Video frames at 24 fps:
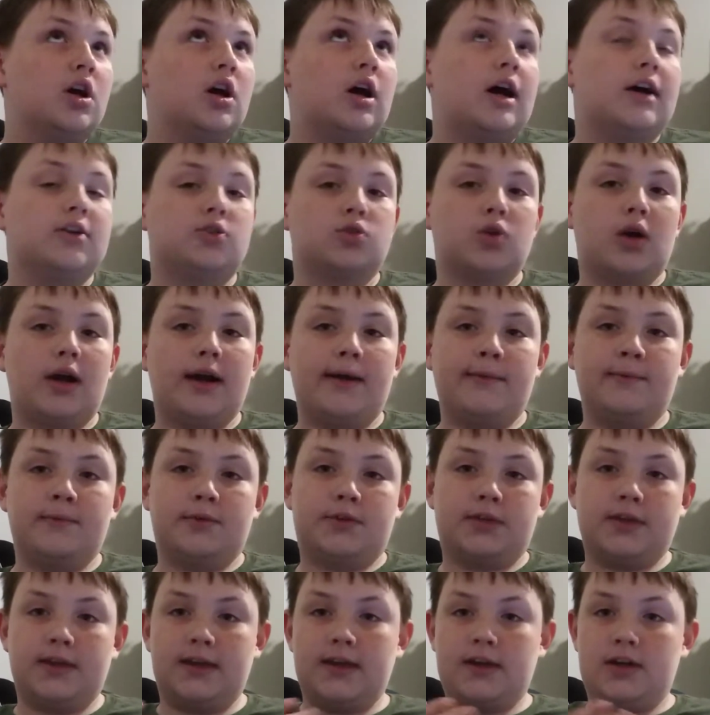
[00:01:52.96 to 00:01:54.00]
try
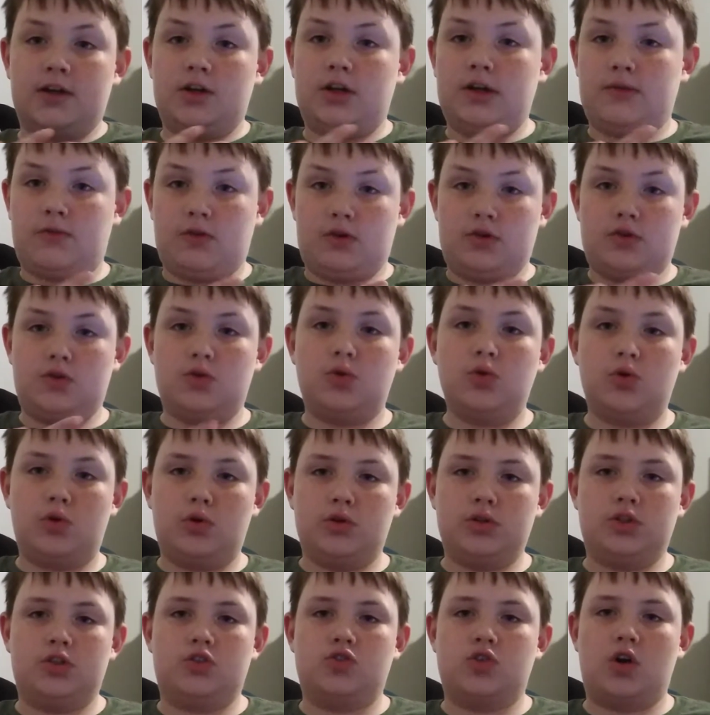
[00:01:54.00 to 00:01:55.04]
to get a different tool
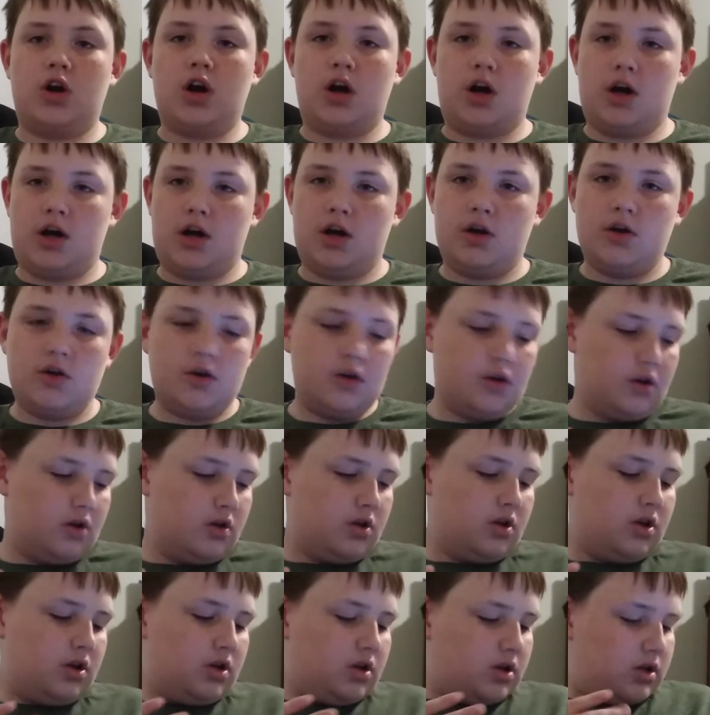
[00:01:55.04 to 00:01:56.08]
to draw,
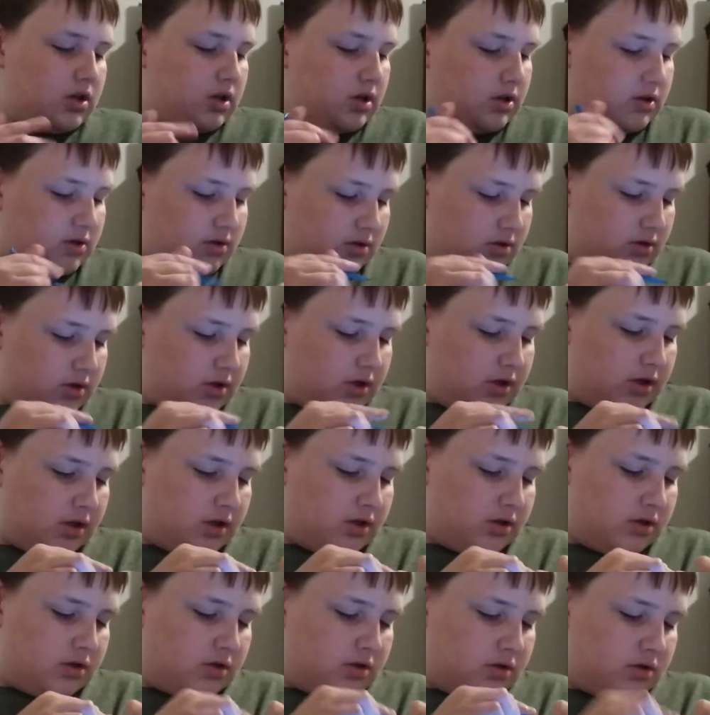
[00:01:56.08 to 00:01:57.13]
it's like,
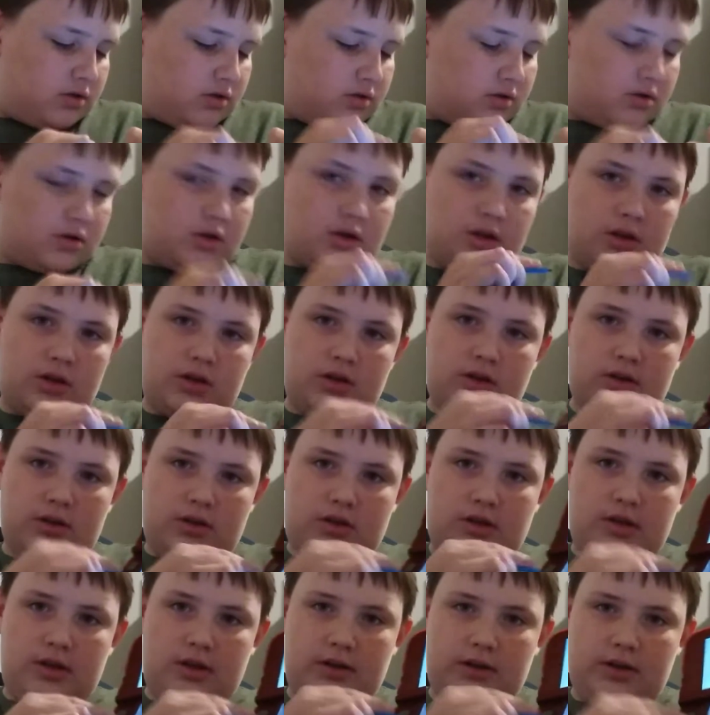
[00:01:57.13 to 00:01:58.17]
and
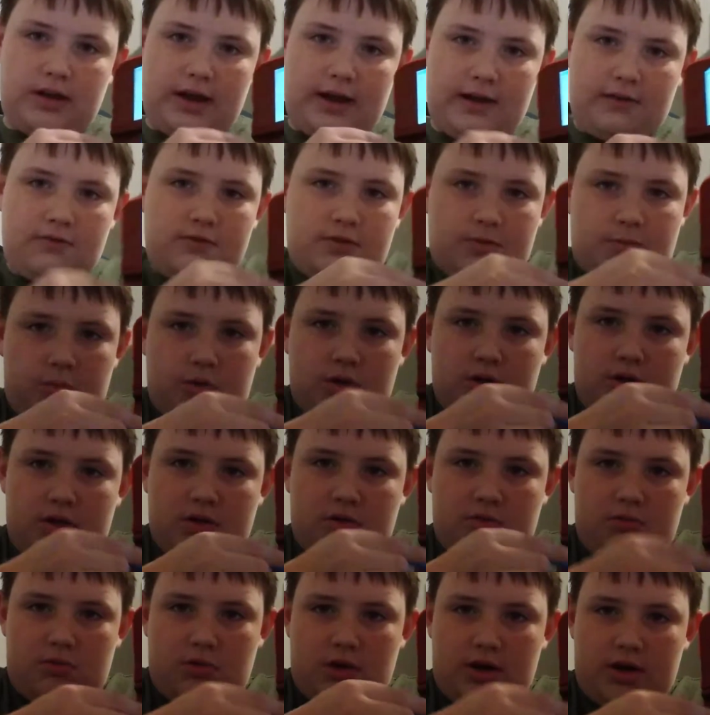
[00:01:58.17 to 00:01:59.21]
they have to put
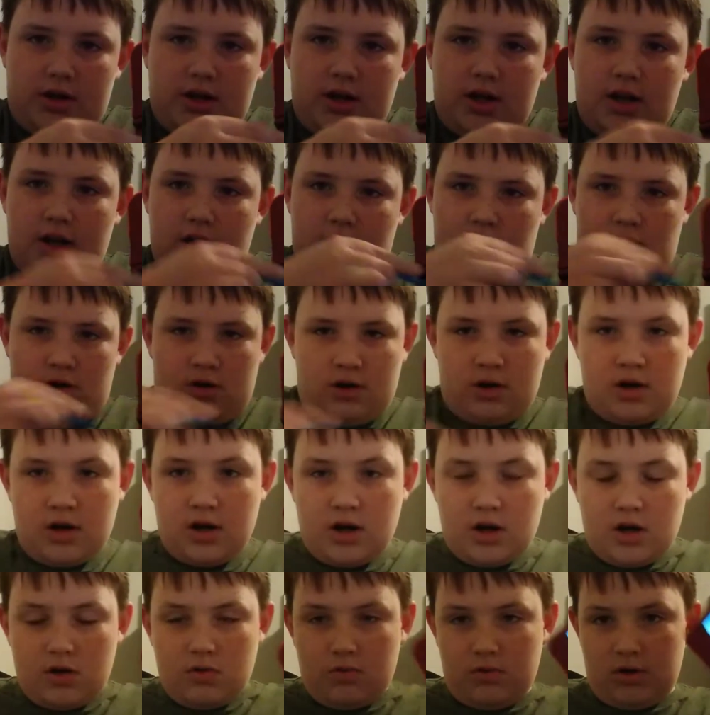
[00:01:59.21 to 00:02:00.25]
it right here
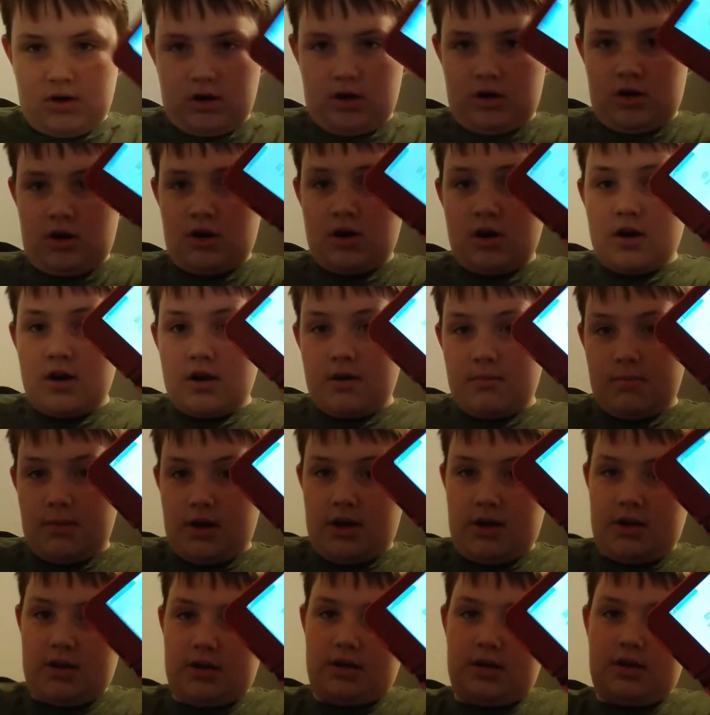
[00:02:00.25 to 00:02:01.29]
where
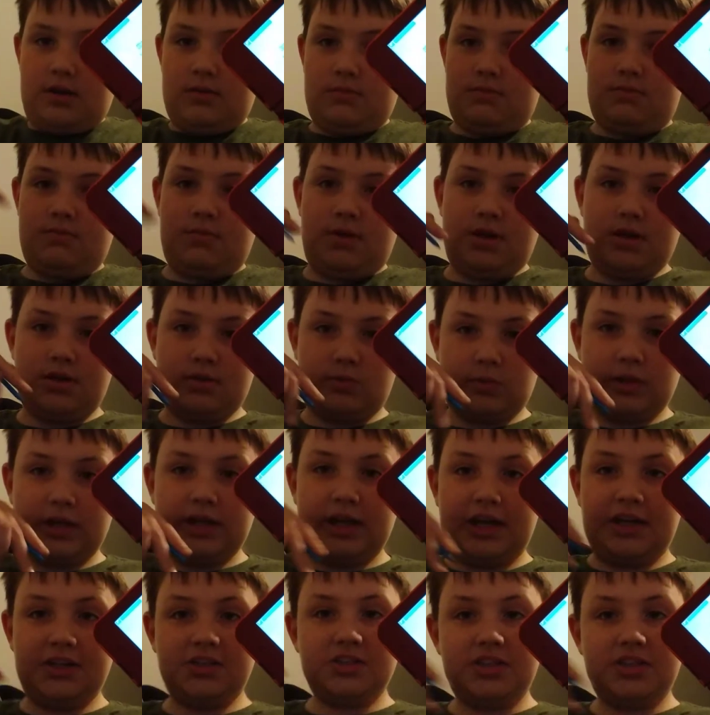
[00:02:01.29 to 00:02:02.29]
my 3DS